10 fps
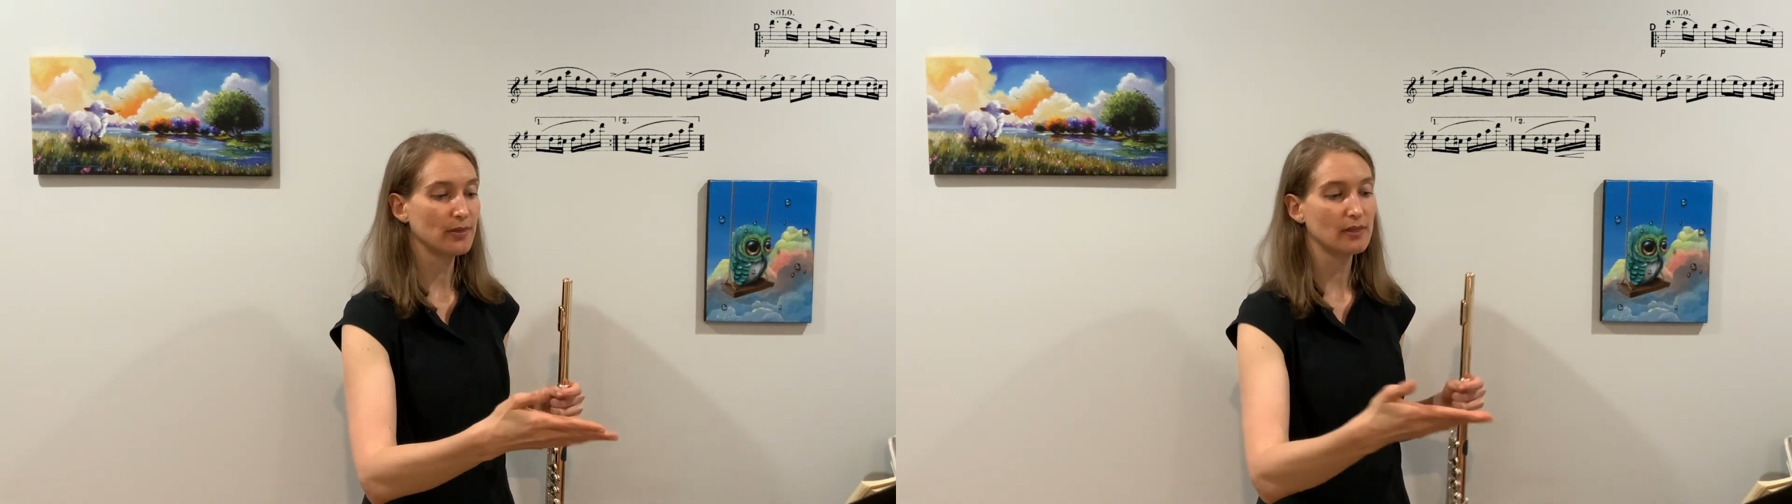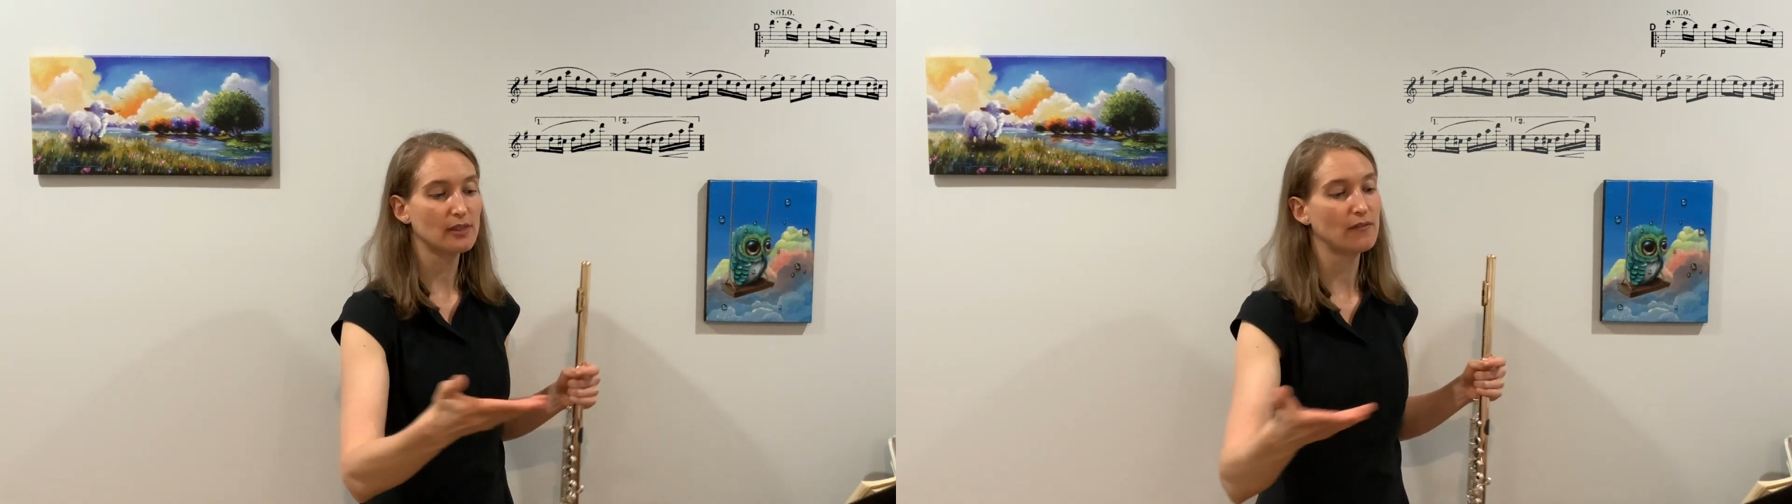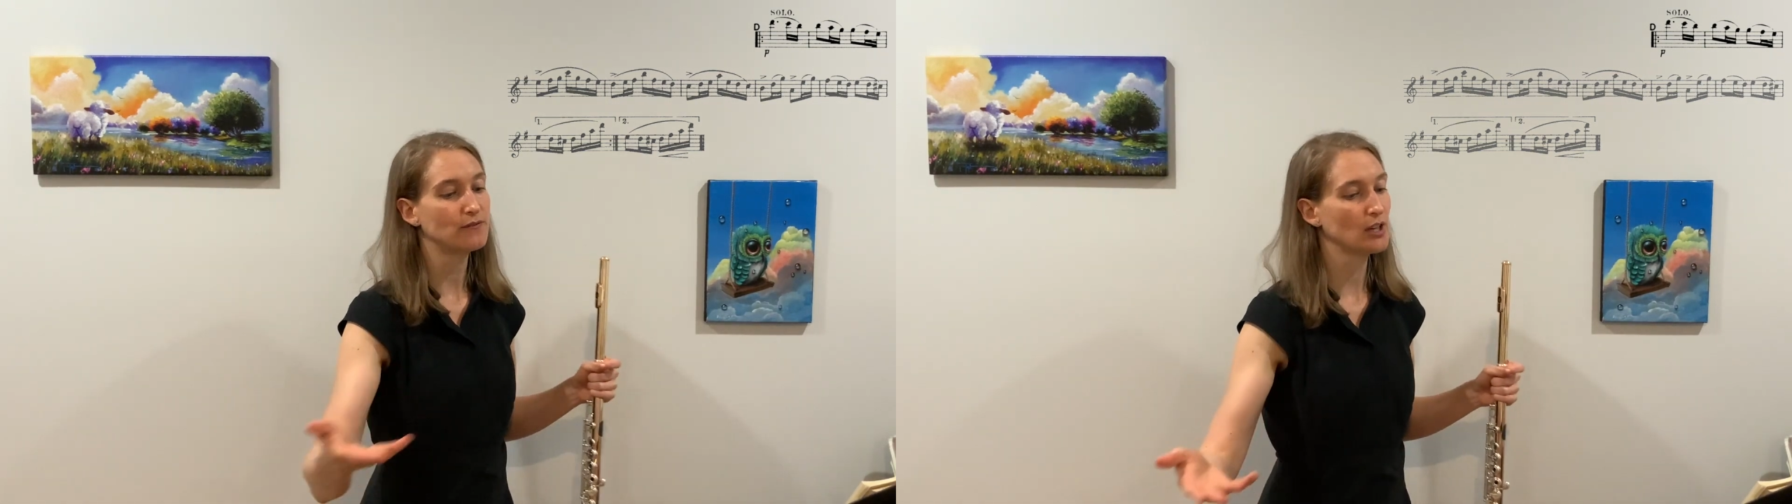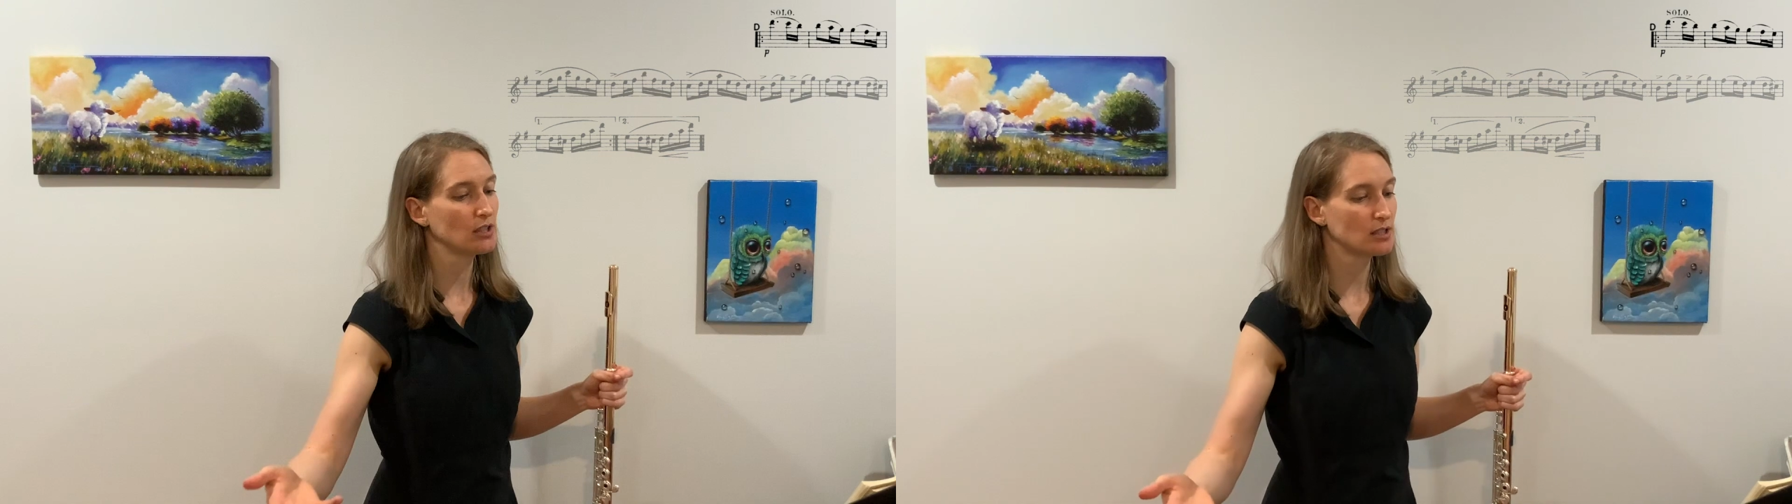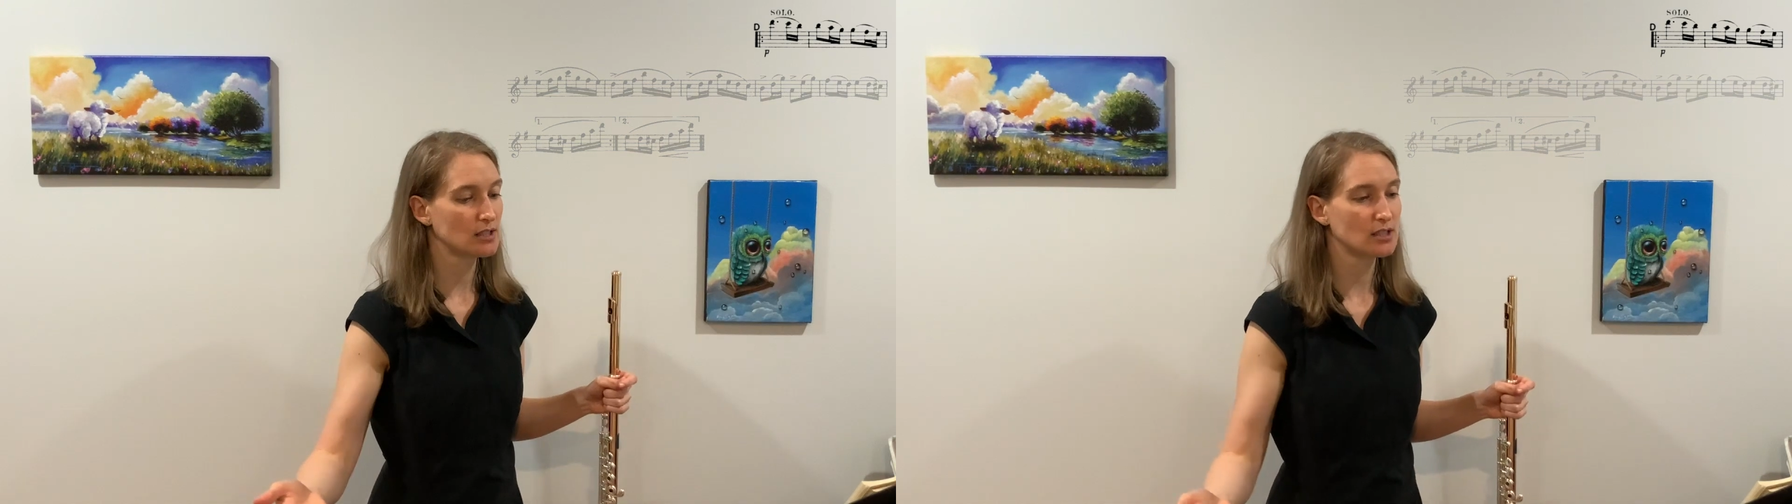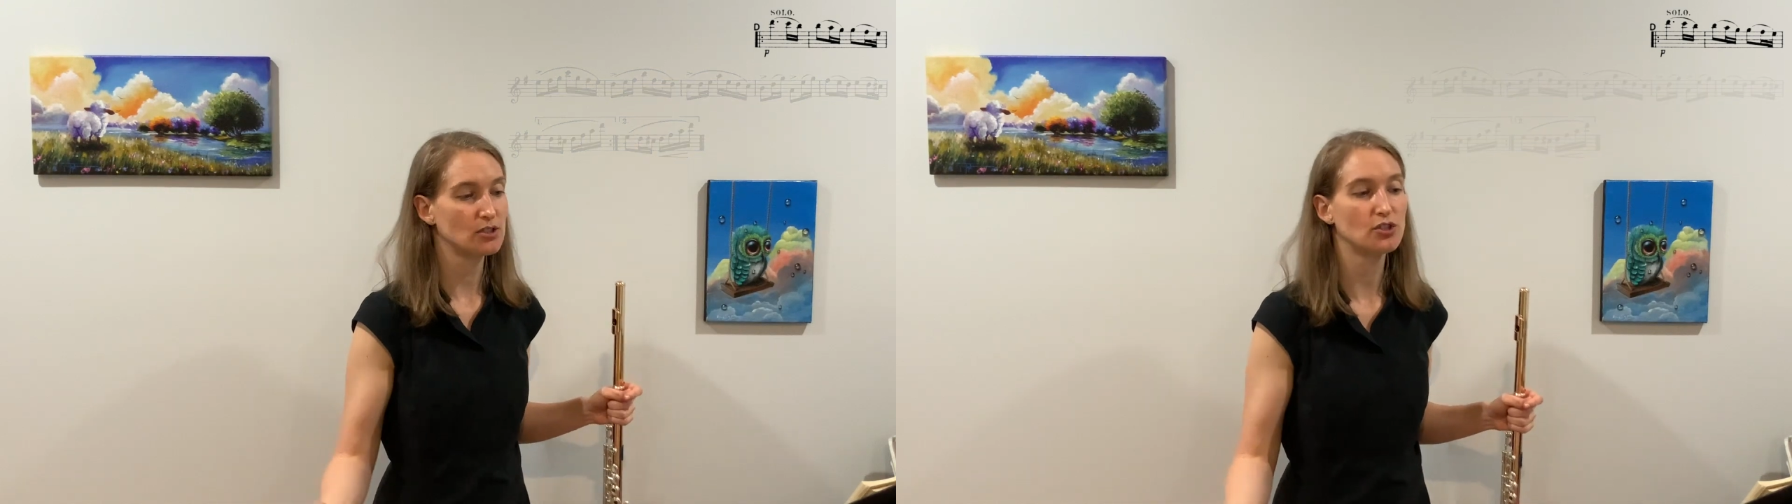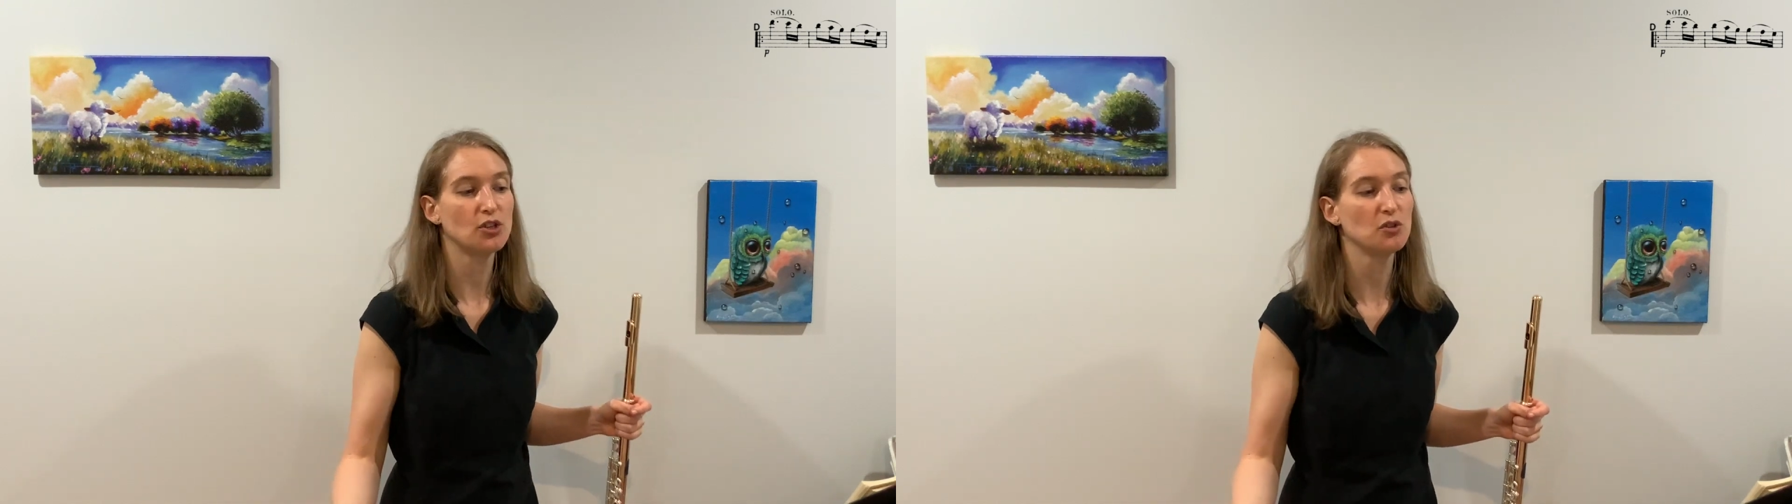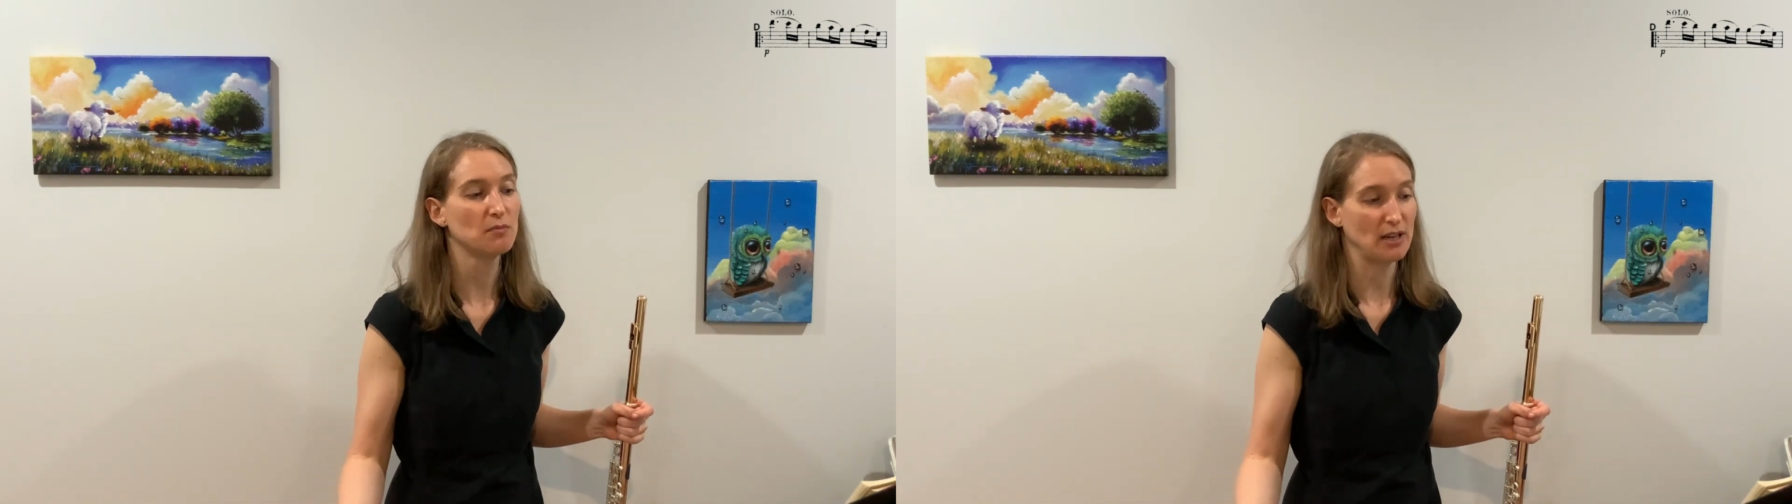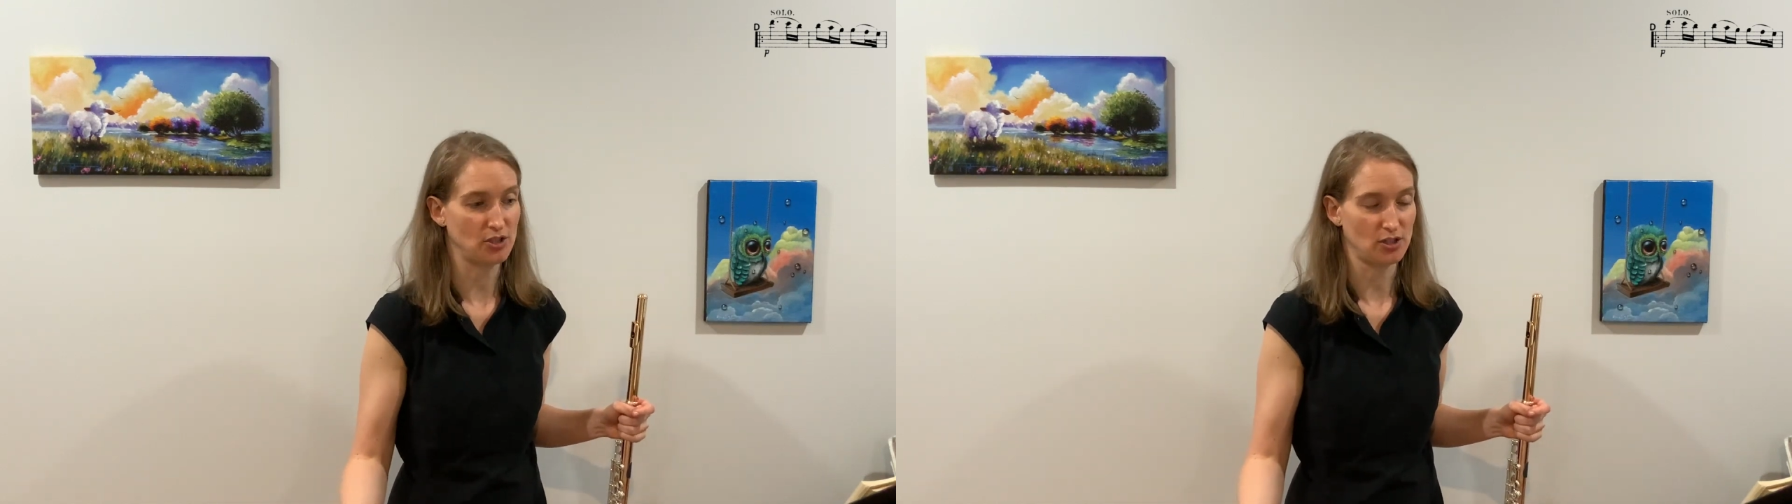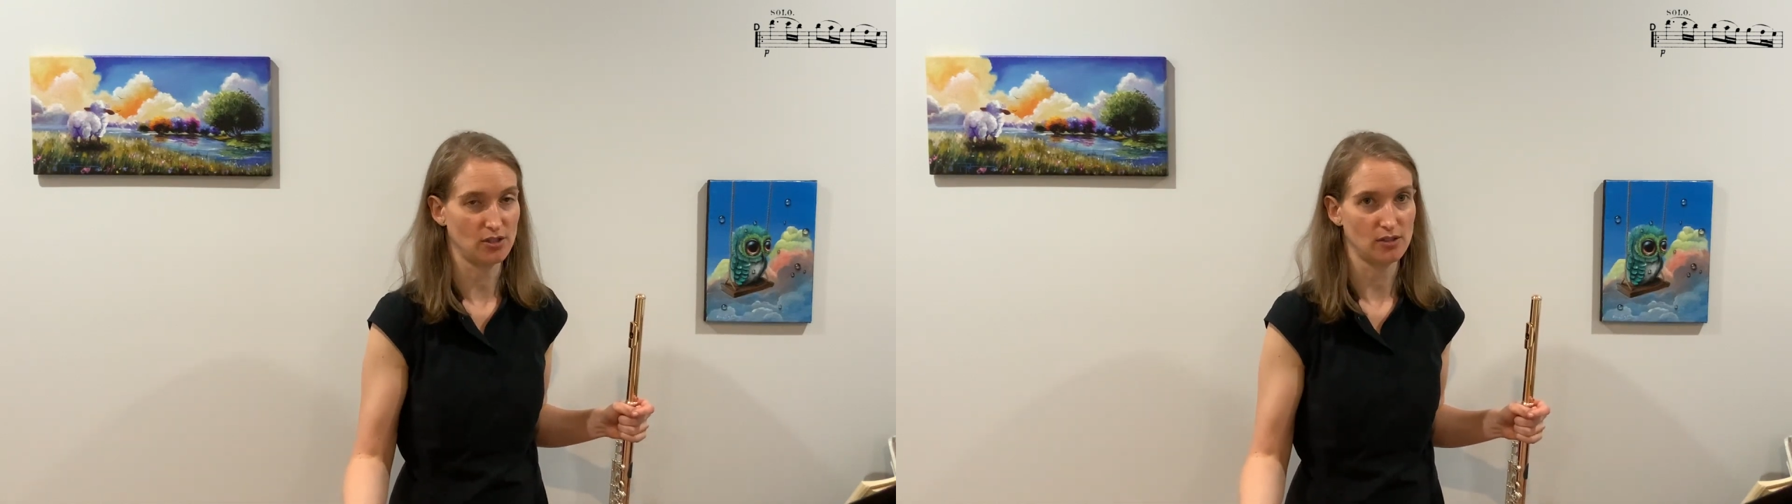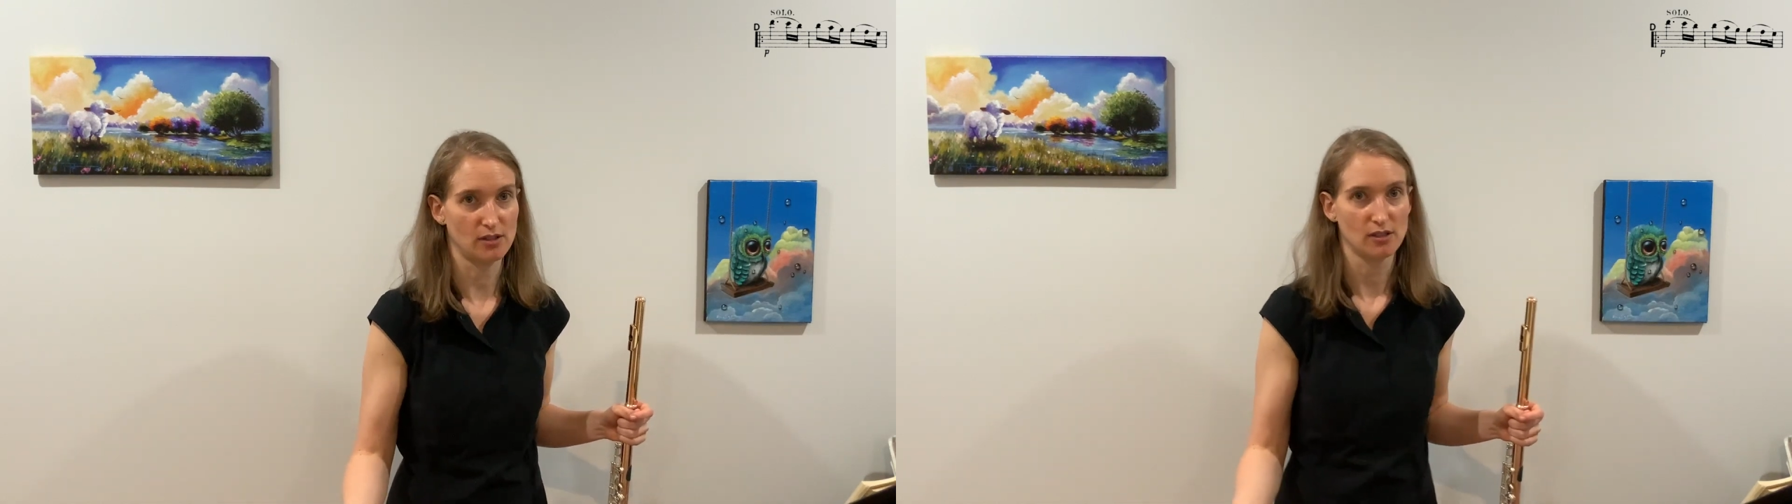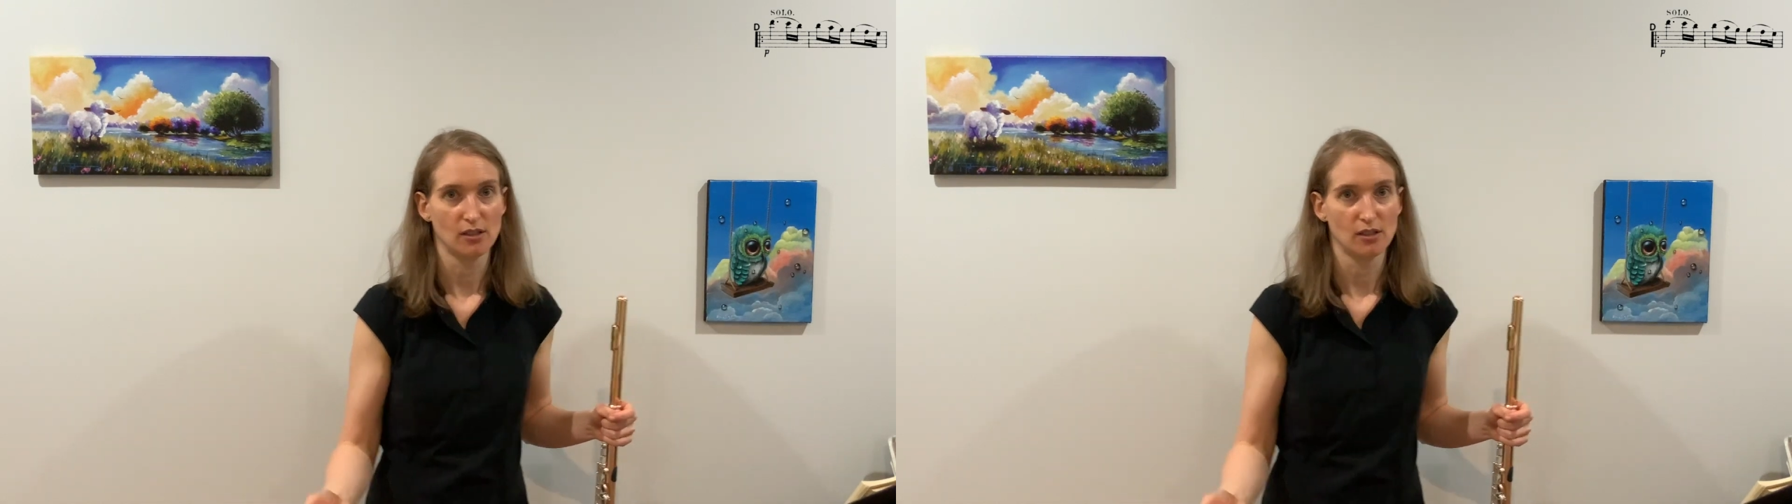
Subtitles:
the first two measures,